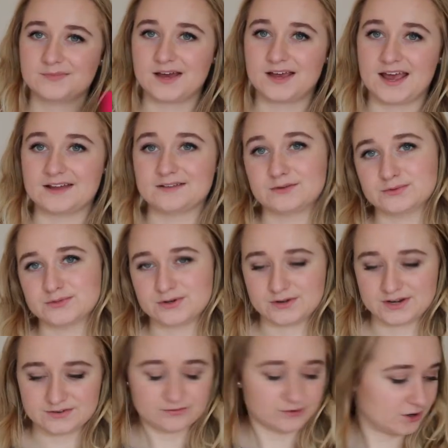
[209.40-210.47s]
again, there was no
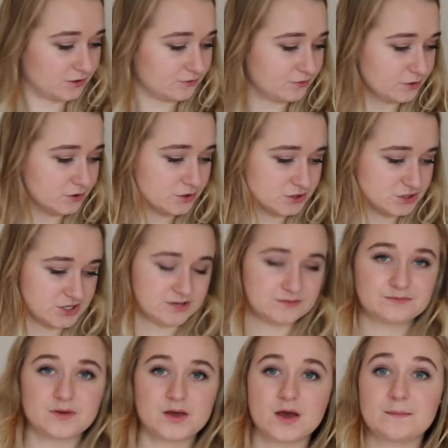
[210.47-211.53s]
need for a full cushion.
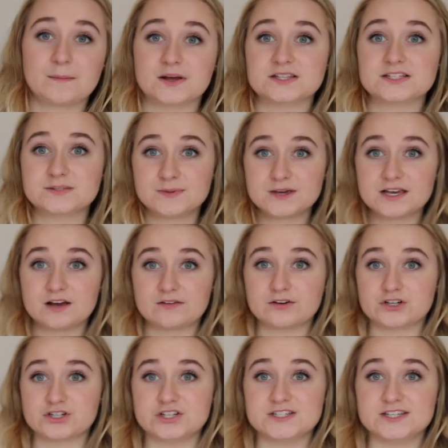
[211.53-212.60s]
But speaking of
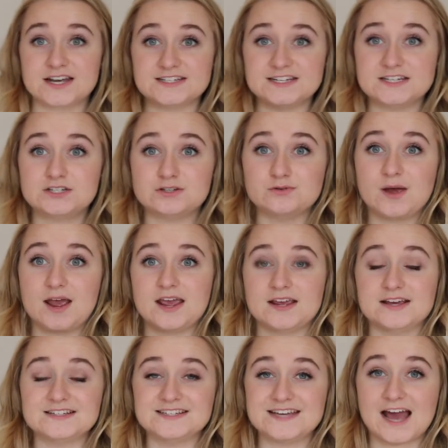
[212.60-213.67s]
cushions, I did do
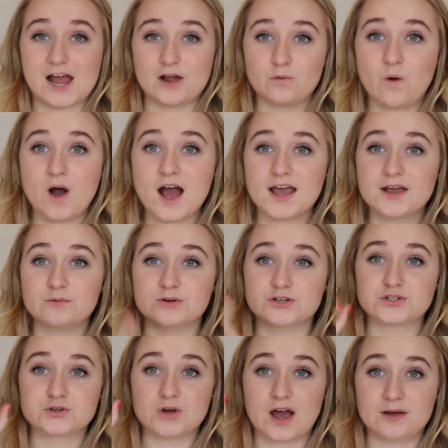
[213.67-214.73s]
a DIY,
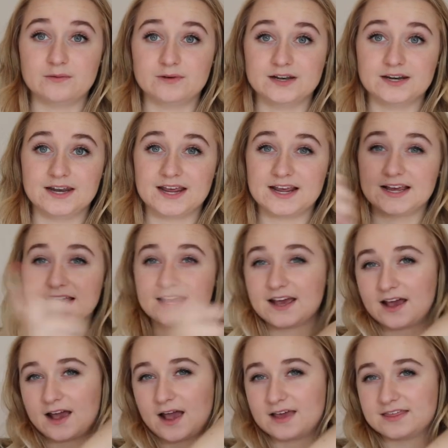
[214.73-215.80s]
which I will link
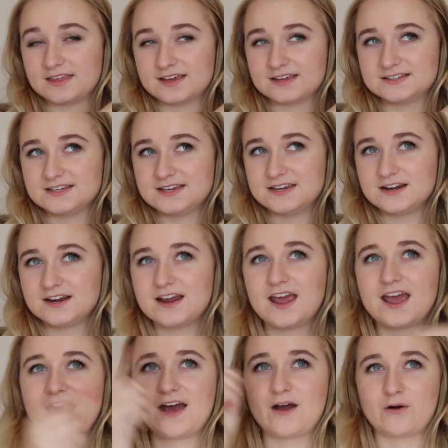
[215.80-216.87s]
I think it's here
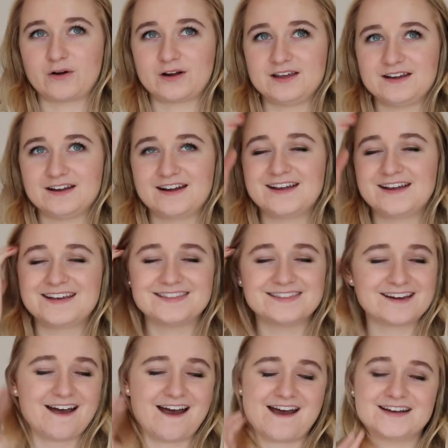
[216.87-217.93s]
or here in
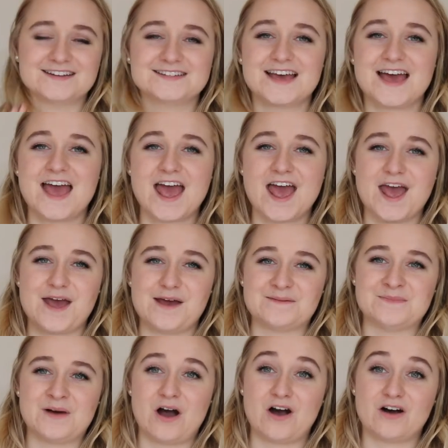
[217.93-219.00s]
the cards
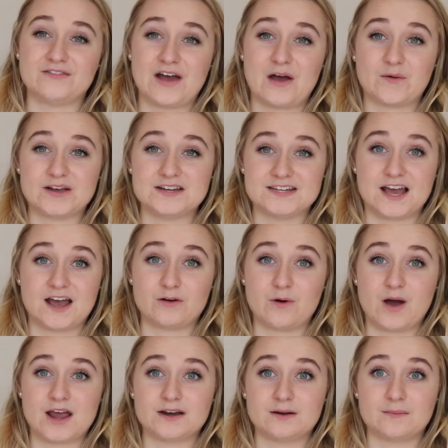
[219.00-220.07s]
um, of how I
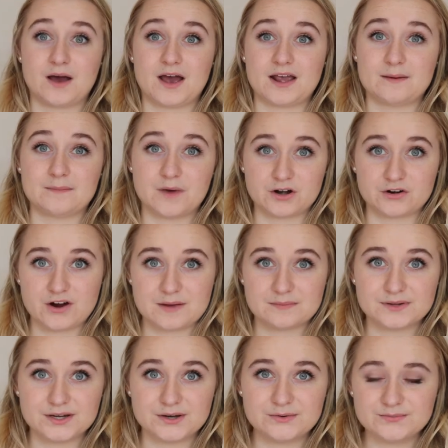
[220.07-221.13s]
DIY'd my monogram
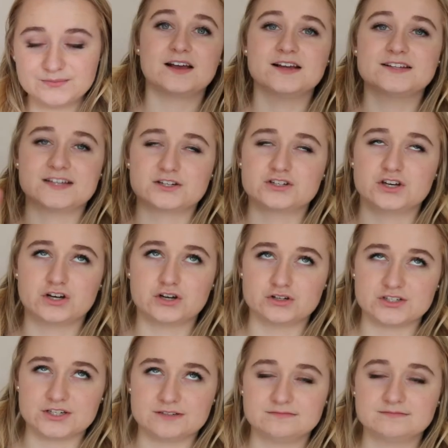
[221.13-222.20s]
pillow. It's actually a
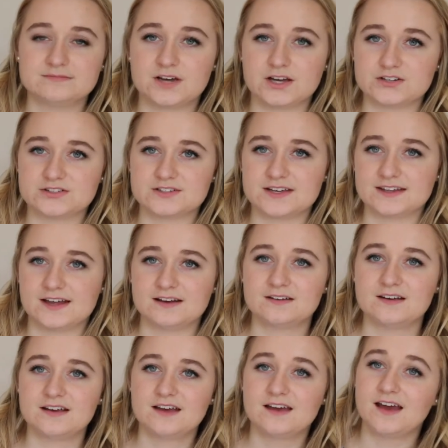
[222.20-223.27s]
cushion, I should say that.
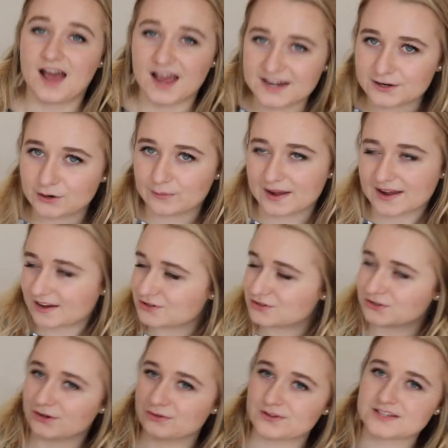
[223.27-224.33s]
I did home I
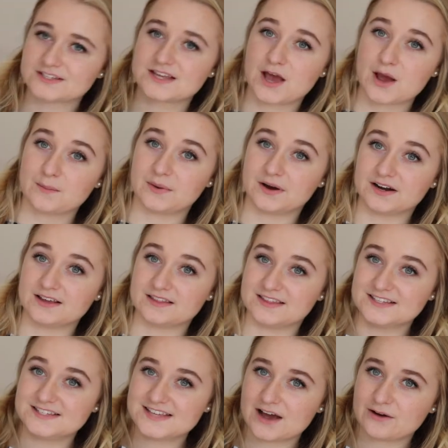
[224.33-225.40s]
should know this. But
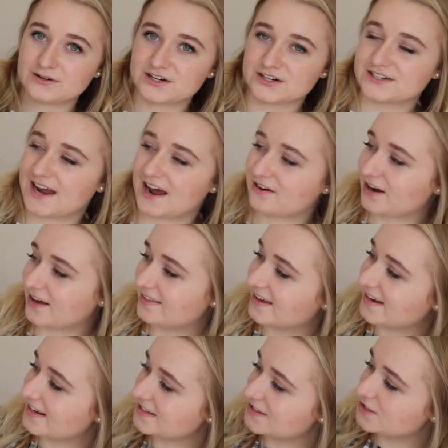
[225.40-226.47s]
this is how it turned out. I
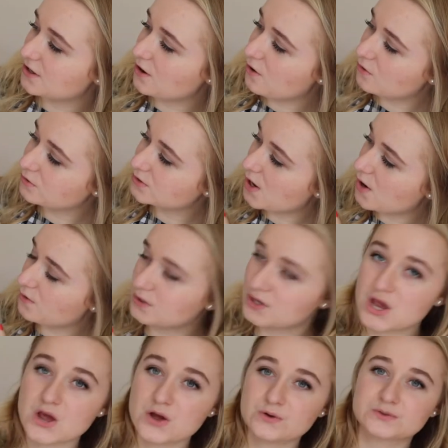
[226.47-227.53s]
think it's so, so
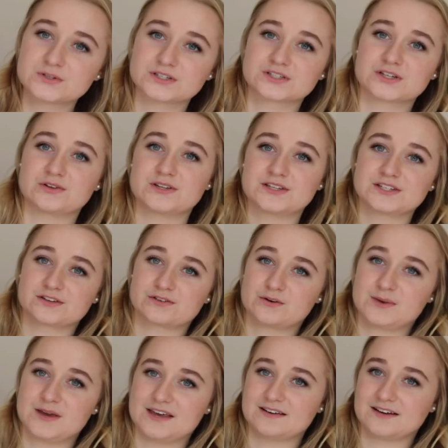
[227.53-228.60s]
cute. So this is gonna
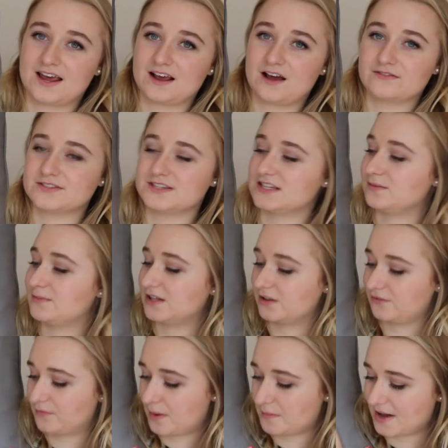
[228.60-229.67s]
be like obviously in the middle
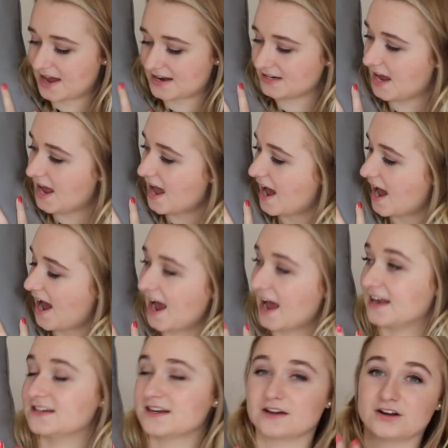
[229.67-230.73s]
of my bed
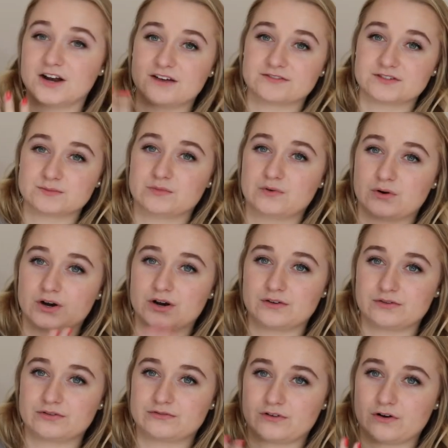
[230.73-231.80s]
and I'm gonna have some more
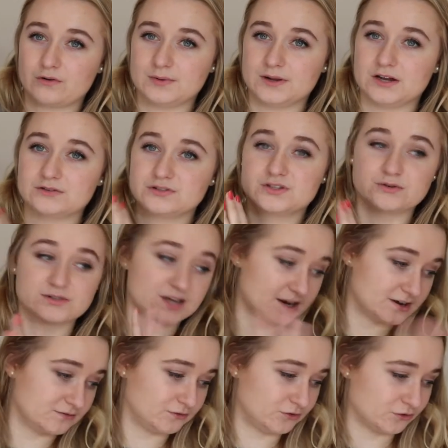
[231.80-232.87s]
throw pillows. So it's
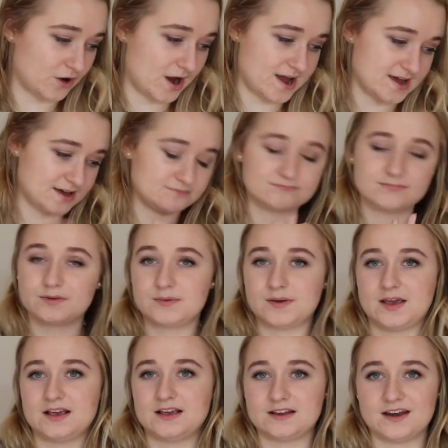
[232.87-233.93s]
kind of gray,
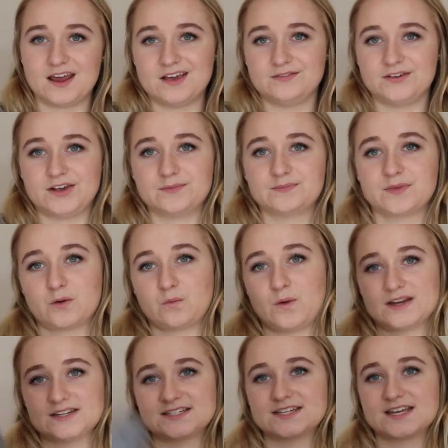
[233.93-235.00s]
pink and navy,
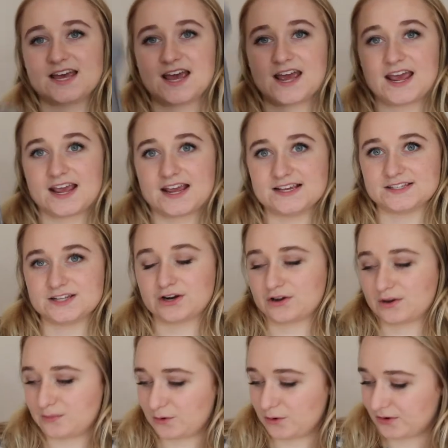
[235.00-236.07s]
white is the look
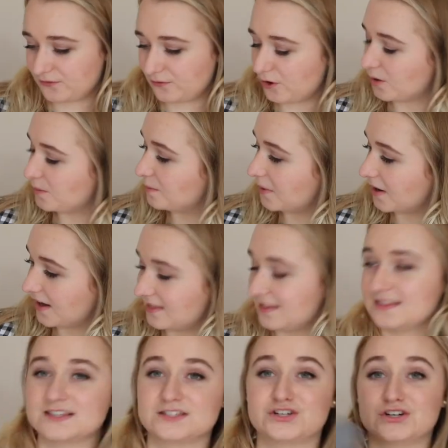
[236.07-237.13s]
I'm going for. But I
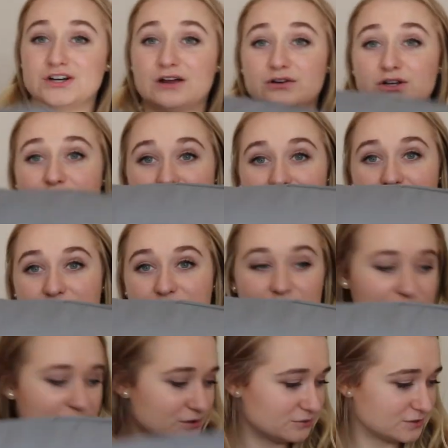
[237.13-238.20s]
think this turned out so, so
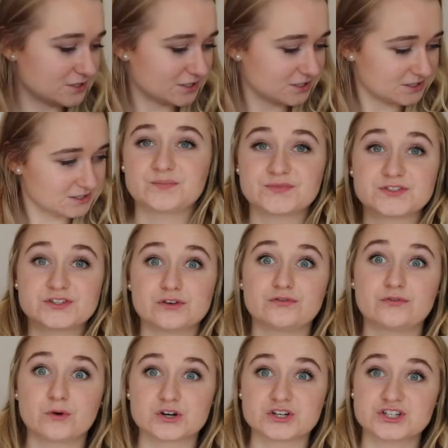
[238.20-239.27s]
cute. So
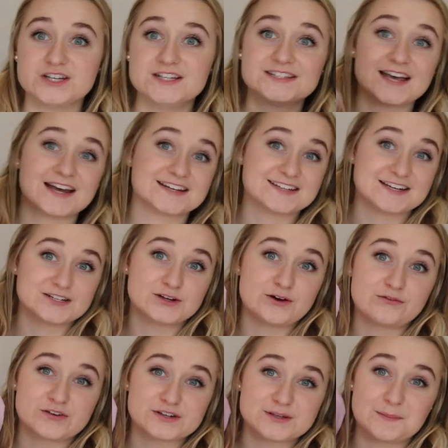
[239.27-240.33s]
for sheets, I decided to
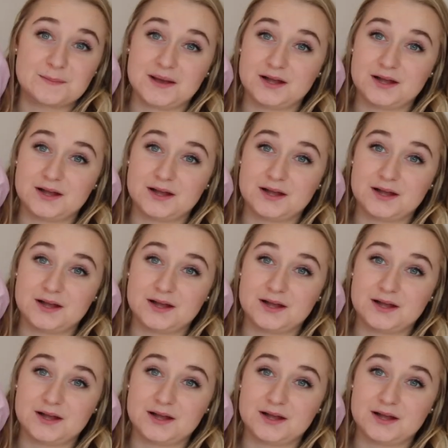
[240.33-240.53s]
go for some